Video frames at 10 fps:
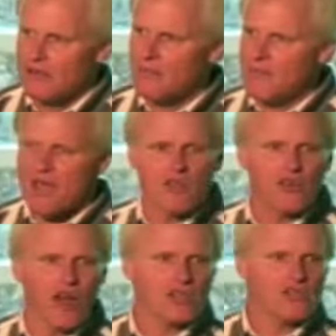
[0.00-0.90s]
A man in
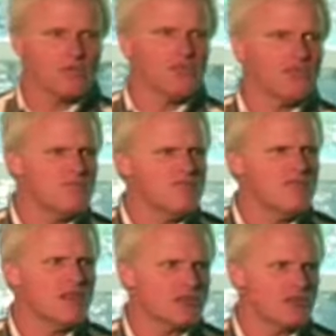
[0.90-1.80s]
Christ would
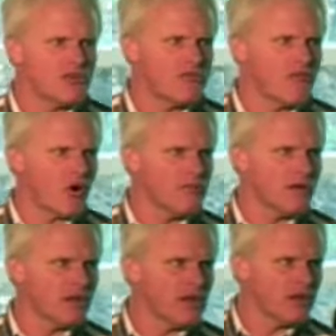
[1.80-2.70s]
minister to her
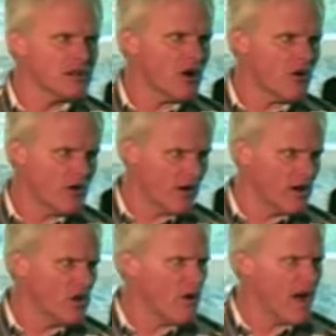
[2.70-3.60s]
vulnerability and tell her, there
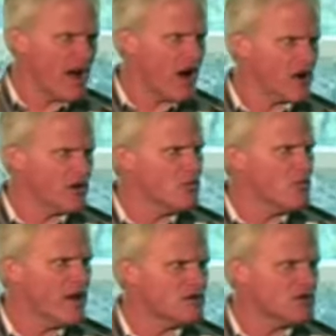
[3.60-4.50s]
ain't no way, I honor you
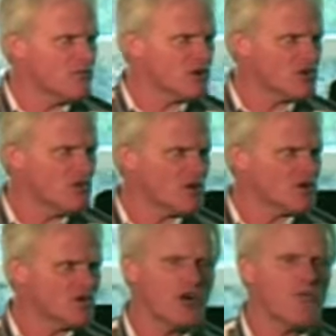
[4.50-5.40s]
way too much. You are
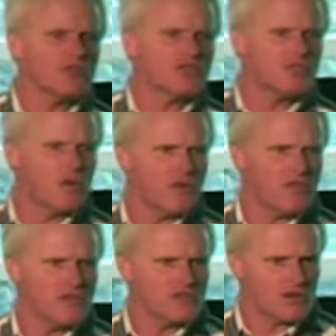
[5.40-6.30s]
so much more
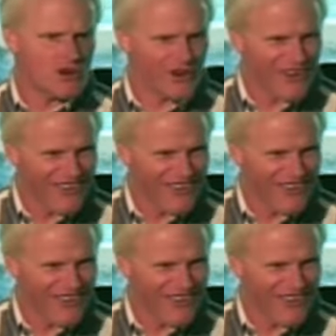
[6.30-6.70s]
than this girl.